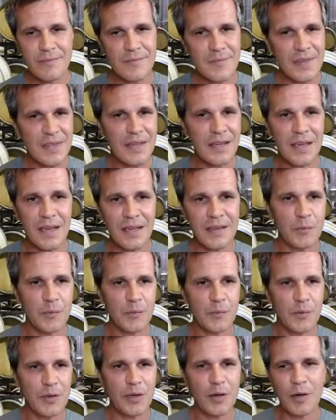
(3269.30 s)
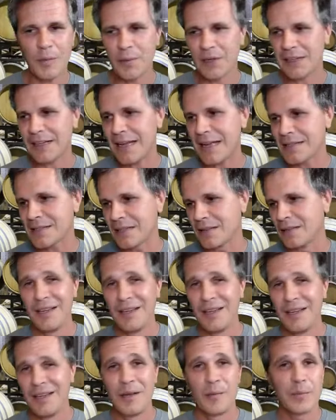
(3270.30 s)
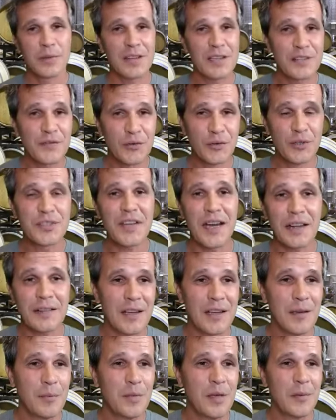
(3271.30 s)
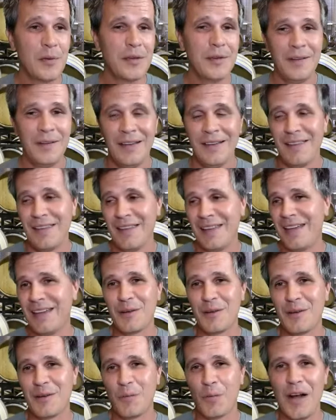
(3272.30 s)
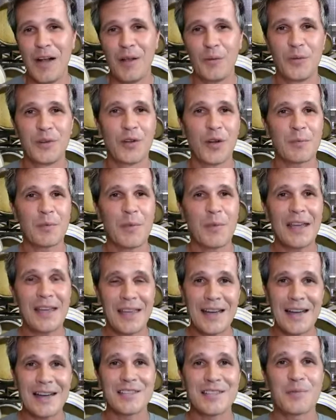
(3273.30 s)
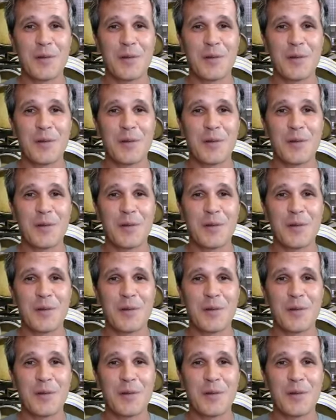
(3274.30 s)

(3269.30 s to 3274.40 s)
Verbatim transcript: and and we got a bit clattered. But there's fruit out there, Mimi. And while we're not making as much